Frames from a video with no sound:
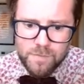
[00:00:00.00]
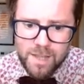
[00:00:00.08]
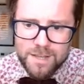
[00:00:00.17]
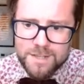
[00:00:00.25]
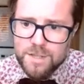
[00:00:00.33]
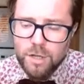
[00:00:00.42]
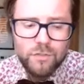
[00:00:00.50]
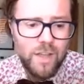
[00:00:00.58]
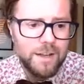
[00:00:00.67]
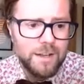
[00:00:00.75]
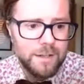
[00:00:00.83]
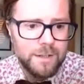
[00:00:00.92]
is that
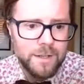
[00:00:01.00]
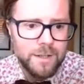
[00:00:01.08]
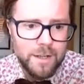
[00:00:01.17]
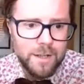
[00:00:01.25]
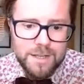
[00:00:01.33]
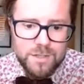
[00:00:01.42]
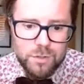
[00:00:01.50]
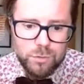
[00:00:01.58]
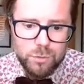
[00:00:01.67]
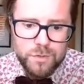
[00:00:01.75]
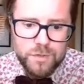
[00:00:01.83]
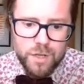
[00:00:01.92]
tannin is
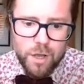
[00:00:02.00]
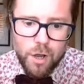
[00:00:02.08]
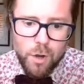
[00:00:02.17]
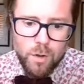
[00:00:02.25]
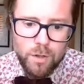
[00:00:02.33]
also